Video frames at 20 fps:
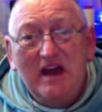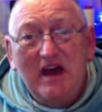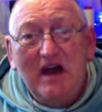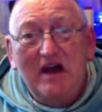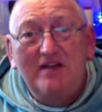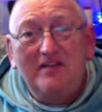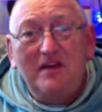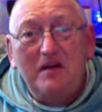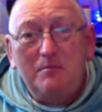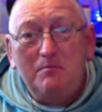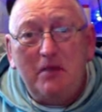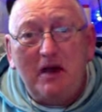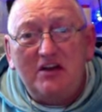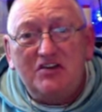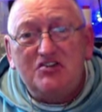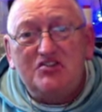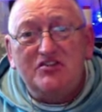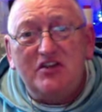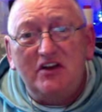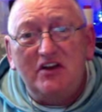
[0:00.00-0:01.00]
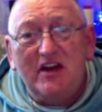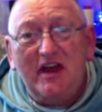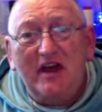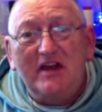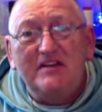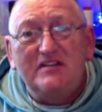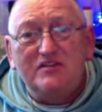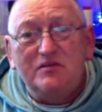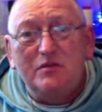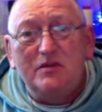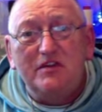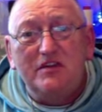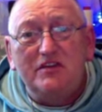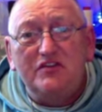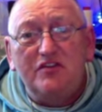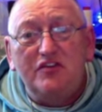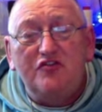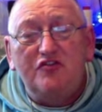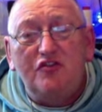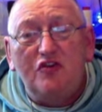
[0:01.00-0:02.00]
and they bashed their legs with it
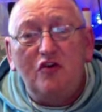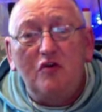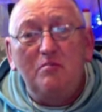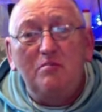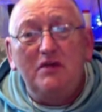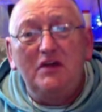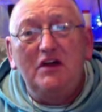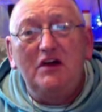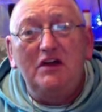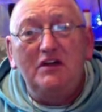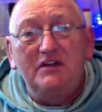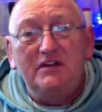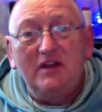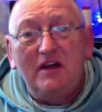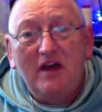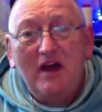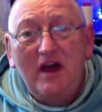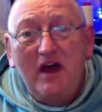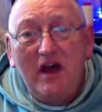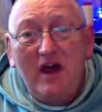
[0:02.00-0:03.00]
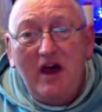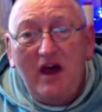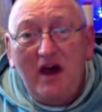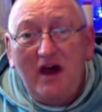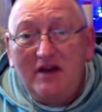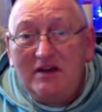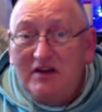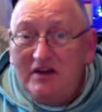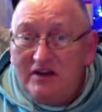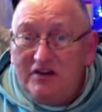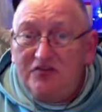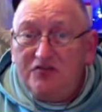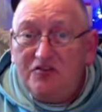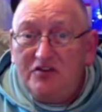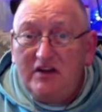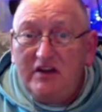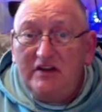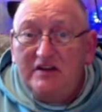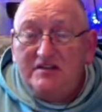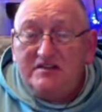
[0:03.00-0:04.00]
to draw blood. And
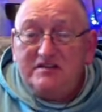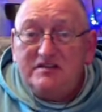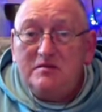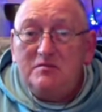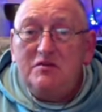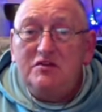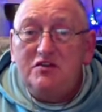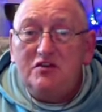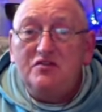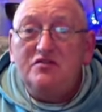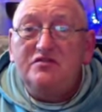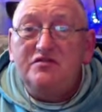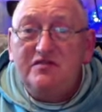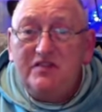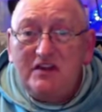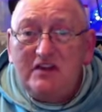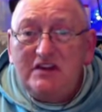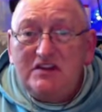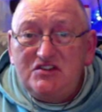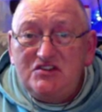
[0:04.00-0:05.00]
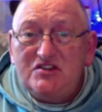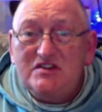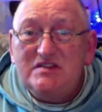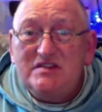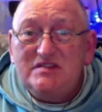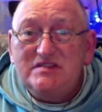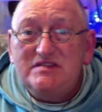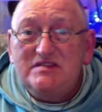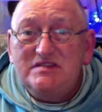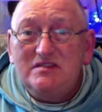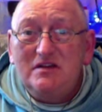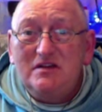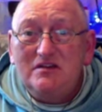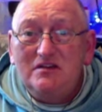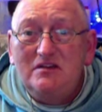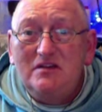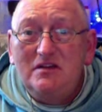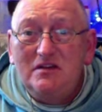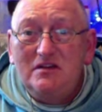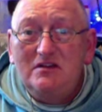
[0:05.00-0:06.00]
literally, in some of those villages,
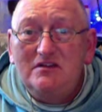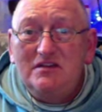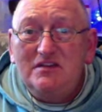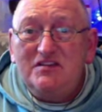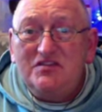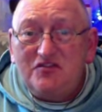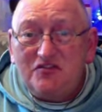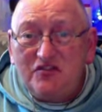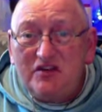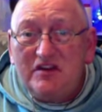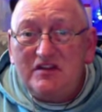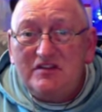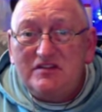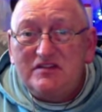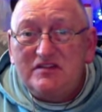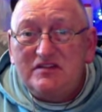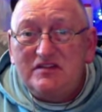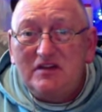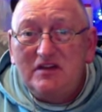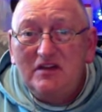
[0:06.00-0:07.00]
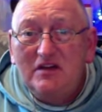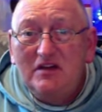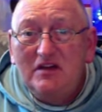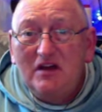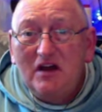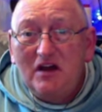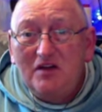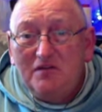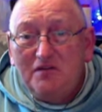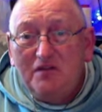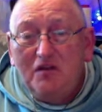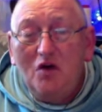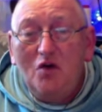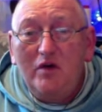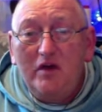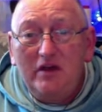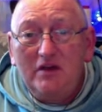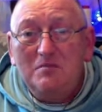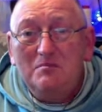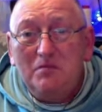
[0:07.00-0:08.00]
the streets are
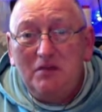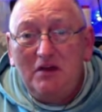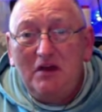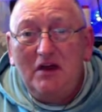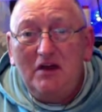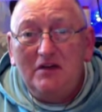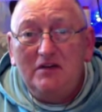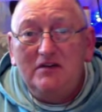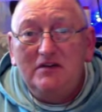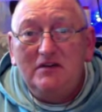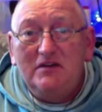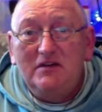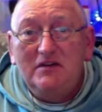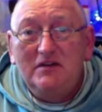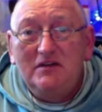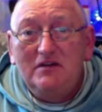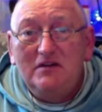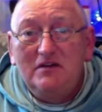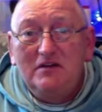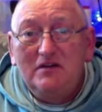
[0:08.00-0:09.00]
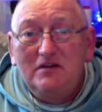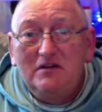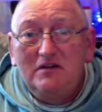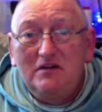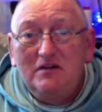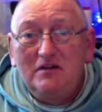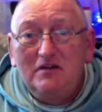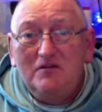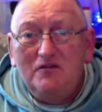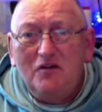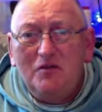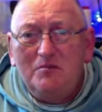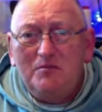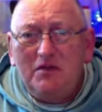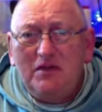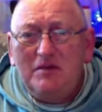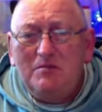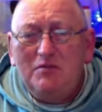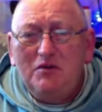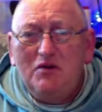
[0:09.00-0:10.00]
flowing in blood from
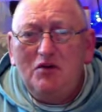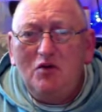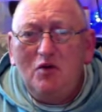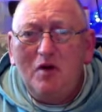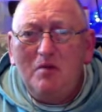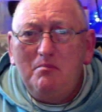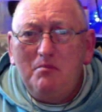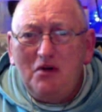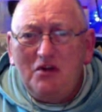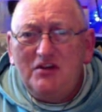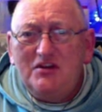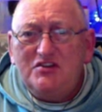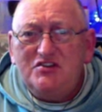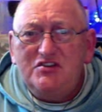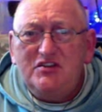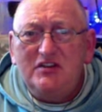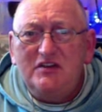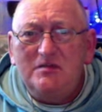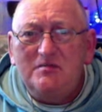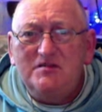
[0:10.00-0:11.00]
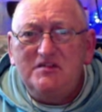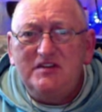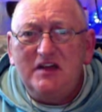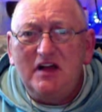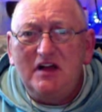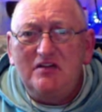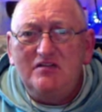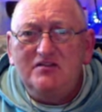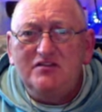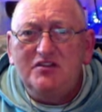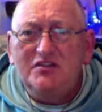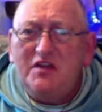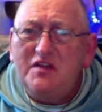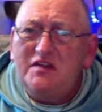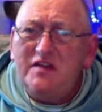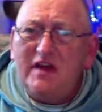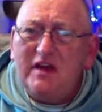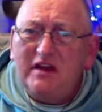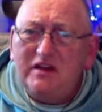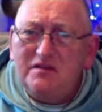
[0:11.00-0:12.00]
people who are punishing themselves so that
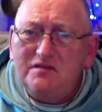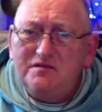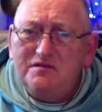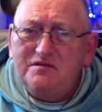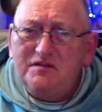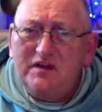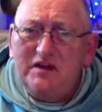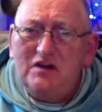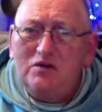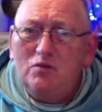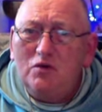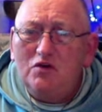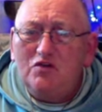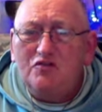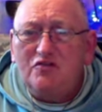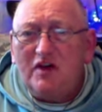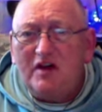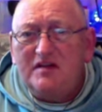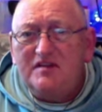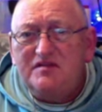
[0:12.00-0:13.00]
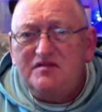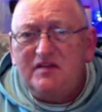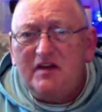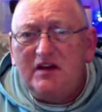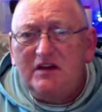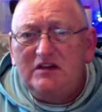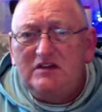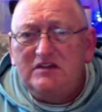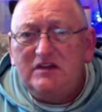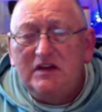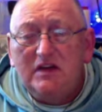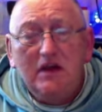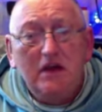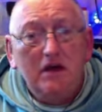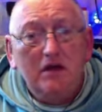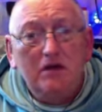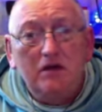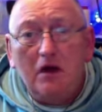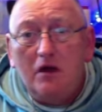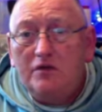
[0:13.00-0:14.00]
they can feel what Christ felt.
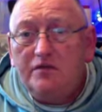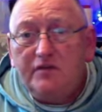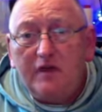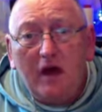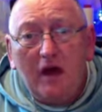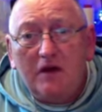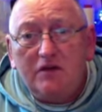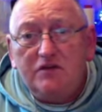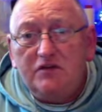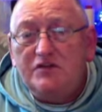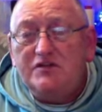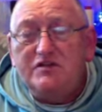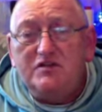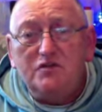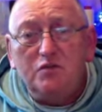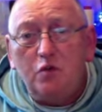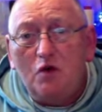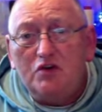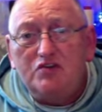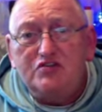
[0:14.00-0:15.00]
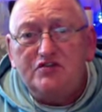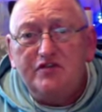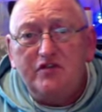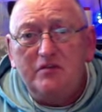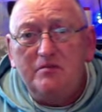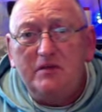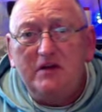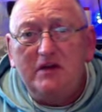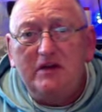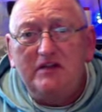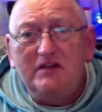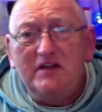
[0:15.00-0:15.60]
Now, that doesn't wash for me.